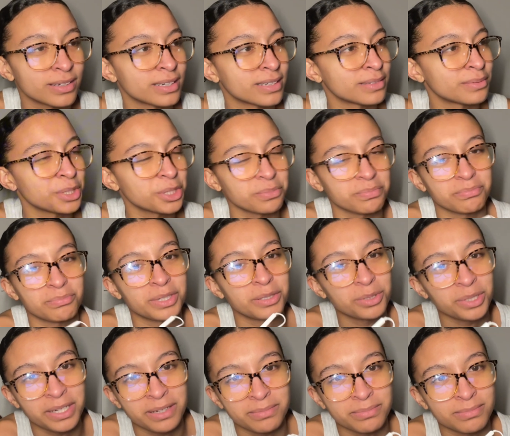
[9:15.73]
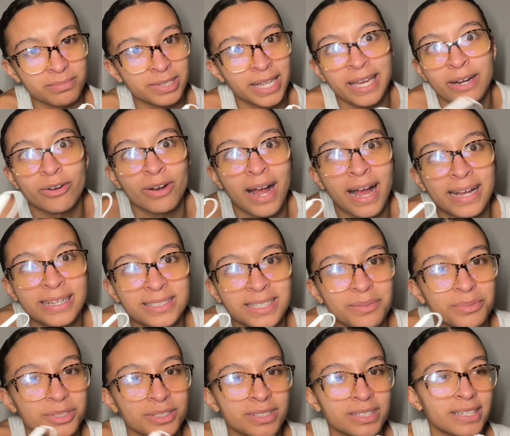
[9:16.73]
wish I had lighter eyes. I
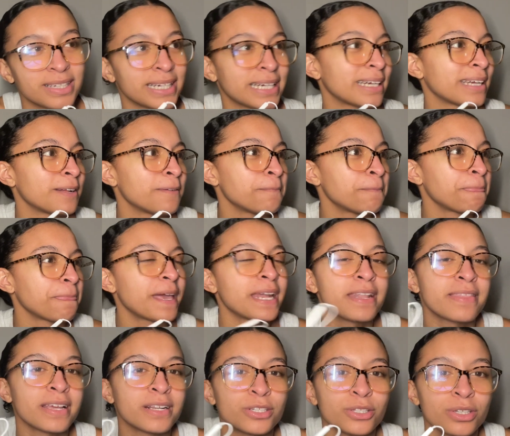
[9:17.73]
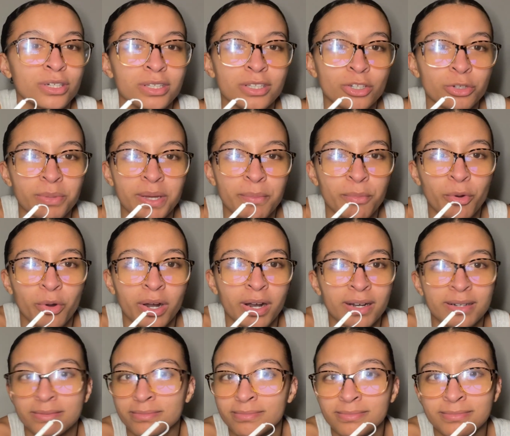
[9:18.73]
would do like anything to look a little bit
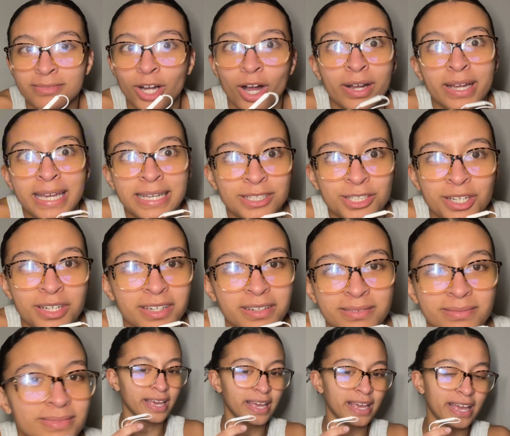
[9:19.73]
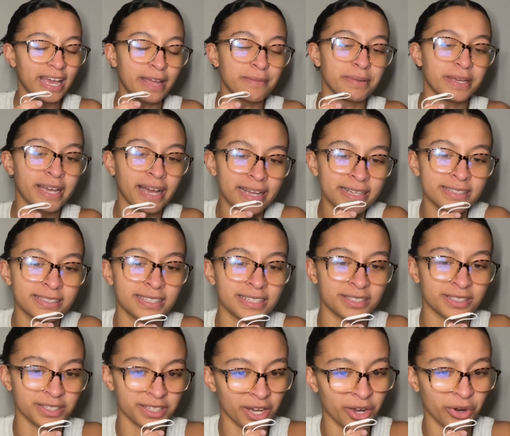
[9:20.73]
more Caucasian. And because
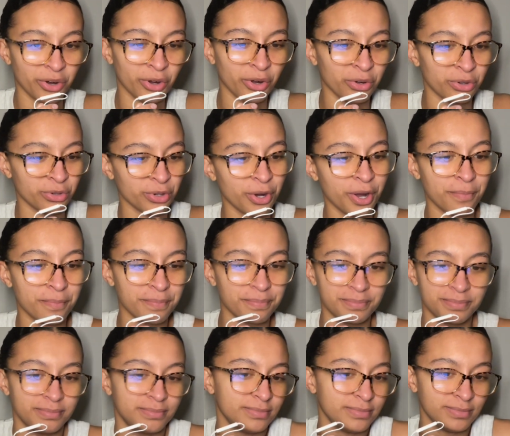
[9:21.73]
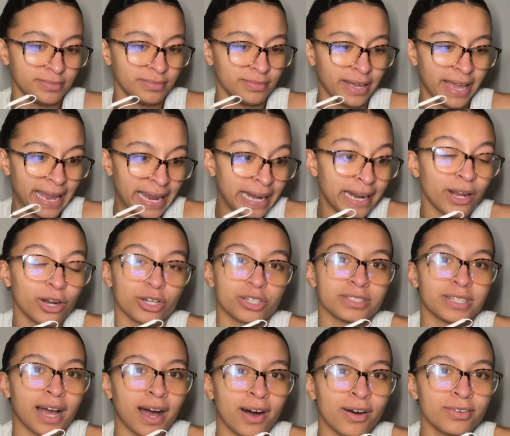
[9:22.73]
this young girl grew up hating
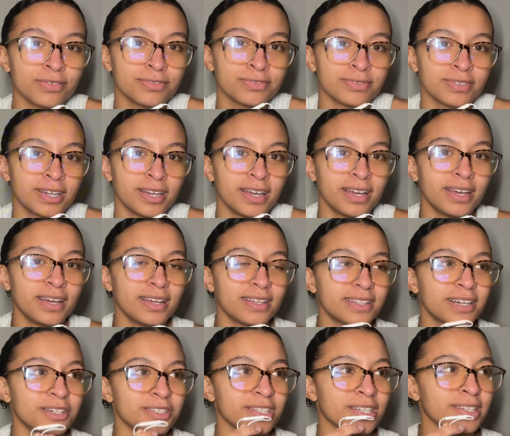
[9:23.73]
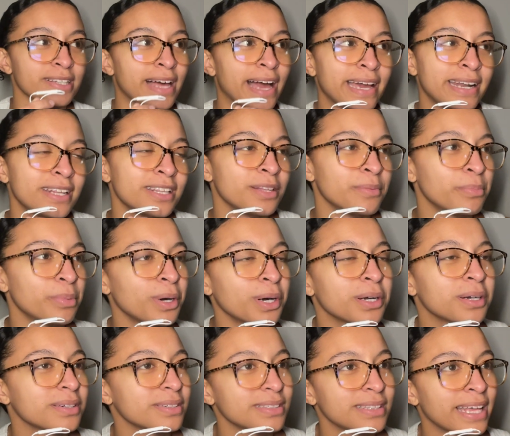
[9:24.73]
herself, there's a line in the
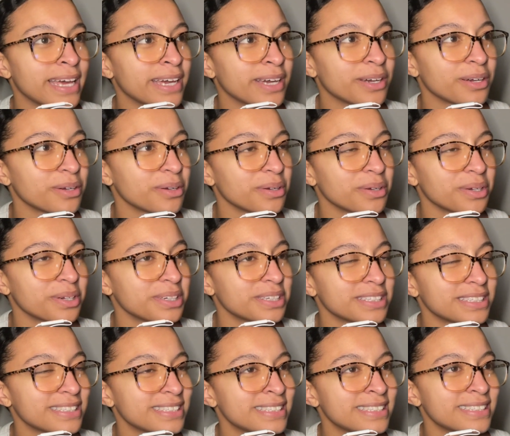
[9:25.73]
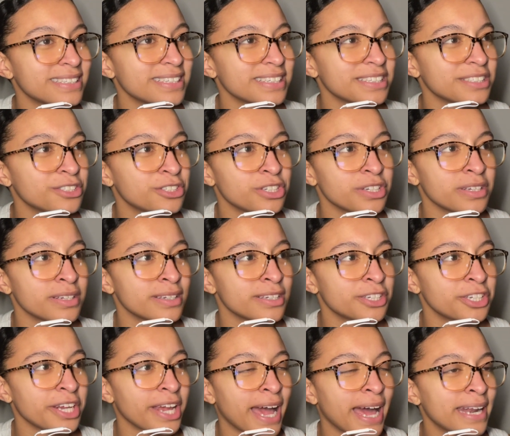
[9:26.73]
book like she
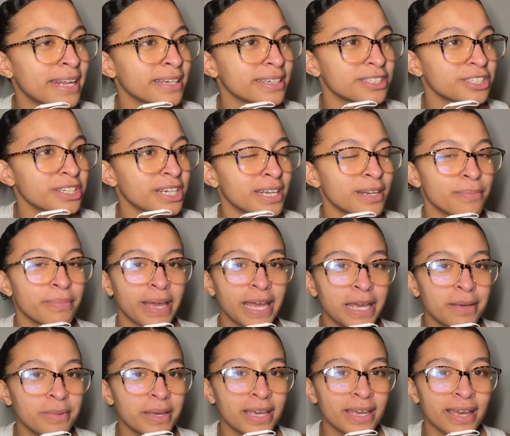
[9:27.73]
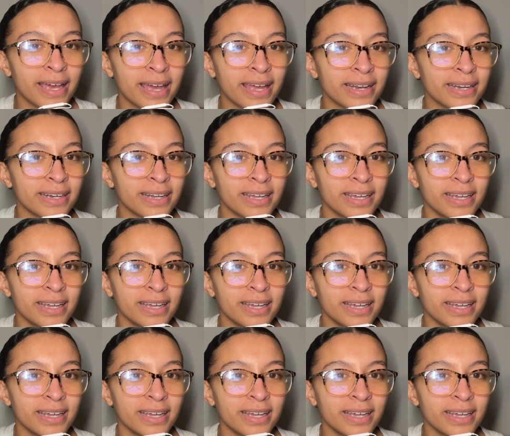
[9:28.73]
had a baby and